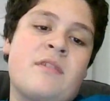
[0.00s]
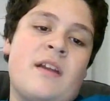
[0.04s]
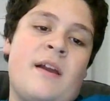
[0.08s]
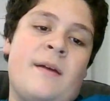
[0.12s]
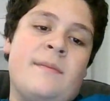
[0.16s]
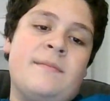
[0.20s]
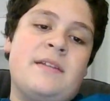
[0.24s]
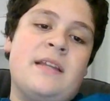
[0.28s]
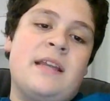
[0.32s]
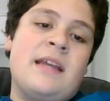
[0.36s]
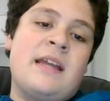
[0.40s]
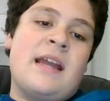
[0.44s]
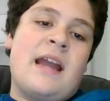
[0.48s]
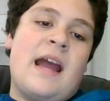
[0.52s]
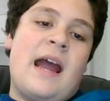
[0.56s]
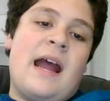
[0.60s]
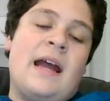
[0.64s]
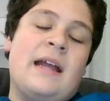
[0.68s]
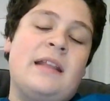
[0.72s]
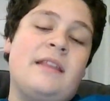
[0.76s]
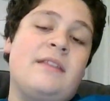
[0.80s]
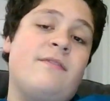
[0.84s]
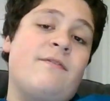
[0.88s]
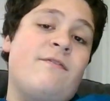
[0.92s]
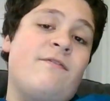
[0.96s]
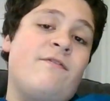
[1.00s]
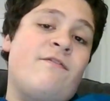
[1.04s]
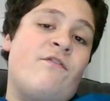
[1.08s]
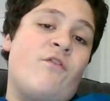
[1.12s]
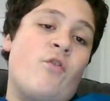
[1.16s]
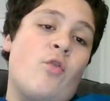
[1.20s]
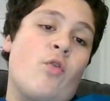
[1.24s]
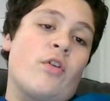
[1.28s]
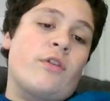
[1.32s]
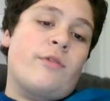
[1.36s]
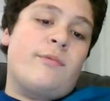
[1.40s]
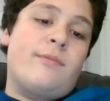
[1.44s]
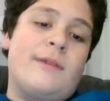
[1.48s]
I'm saying at
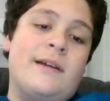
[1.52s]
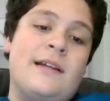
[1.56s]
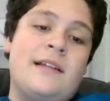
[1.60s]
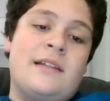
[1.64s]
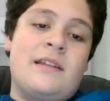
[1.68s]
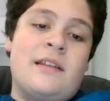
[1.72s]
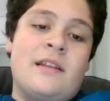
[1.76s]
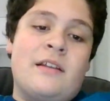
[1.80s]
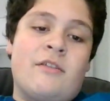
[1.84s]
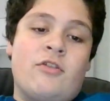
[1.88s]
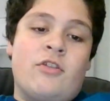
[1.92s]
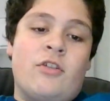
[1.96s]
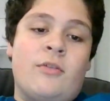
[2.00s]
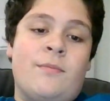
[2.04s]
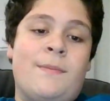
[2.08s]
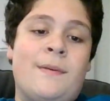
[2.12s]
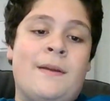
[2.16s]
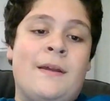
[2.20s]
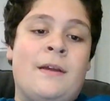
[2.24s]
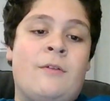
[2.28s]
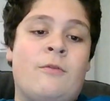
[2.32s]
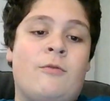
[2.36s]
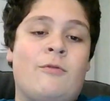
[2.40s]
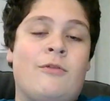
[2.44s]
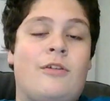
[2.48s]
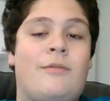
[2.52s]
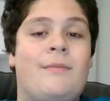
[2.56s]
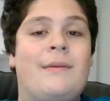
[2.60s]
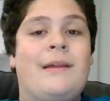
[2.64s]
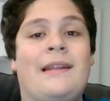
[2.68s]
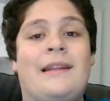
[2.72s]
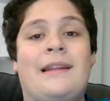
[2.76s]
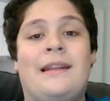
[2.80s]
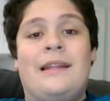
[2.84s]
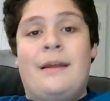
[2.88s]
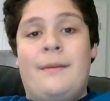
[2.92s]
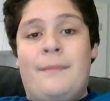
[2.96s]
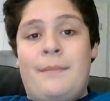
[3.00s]
fourth place in the group, it will be
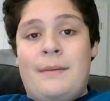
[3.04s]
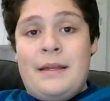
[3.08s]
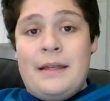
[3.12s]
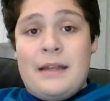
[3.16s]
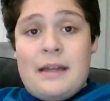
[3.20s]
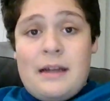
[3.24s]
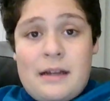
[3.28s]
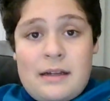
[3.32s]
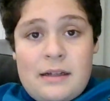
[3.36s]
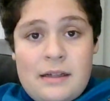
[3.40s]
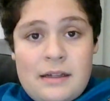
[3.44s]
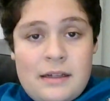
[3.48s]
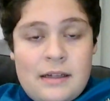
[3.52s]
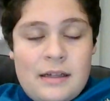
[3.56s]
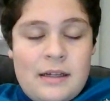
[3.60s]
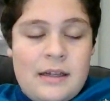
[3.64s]
Libya.